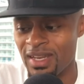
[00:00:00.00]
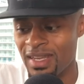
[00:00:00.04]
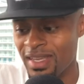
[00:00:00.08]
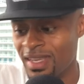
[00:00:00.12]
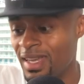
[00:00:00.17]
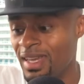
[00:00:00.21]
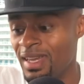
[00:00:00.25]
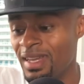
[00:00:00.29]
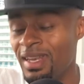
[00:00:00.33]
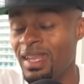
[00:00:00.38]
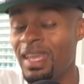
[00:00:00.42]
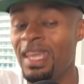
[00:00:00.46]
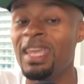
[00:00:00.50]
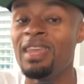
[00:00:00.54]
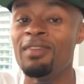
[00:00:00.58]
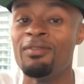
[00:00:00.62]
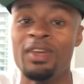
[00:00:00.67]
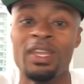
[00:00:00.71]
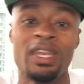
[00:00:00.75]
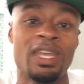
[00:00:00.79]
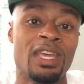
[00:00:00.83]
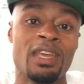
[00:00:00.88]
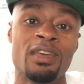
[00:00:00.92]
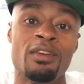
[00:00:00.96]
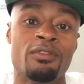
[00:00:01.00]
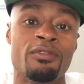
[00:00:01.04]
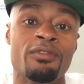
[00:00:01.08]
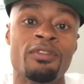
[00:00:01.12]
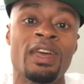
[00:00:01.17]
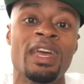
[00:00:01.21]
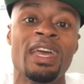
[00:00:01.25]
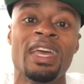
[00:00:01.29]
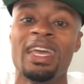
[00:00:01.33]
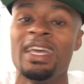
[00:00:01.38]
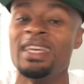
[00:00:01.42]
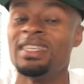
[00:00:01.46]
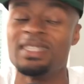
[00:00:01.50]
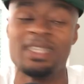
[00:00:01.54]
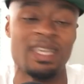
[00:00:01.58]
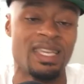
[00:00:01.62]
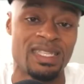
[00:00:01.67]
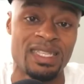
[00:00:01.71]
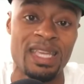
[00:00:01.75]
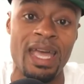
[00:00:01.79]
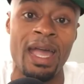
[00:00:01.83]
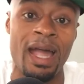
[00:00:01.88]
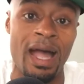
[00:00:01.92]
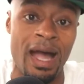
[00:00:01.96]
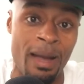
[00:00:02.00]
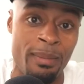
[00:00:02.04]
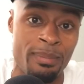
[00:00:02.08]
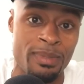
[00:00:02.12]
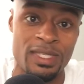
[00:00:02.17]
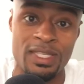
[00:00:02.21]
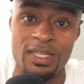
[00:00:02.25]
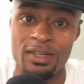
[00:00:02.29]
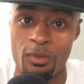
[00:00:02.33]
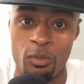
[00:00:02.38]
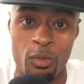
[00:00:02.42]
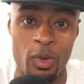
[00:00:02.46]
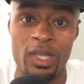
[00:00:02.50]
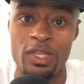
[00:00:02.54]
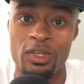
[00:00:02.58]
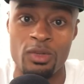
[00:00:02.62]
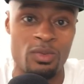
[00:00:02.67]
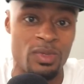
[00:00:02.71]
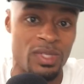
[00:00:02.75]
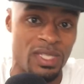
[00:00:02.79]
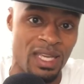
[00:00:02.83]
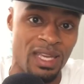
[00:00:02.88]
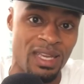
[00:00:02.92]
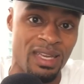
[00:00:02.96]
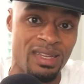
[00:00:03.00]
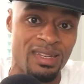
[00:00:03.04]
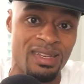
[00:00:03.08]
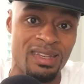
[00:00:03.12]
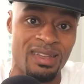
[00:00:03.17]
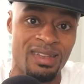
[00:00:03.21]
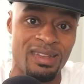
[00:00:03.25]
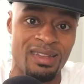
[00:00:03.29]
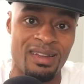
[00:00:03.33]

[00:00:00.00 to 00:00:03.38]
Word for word: Again, even if it's the exact opposite of what you said,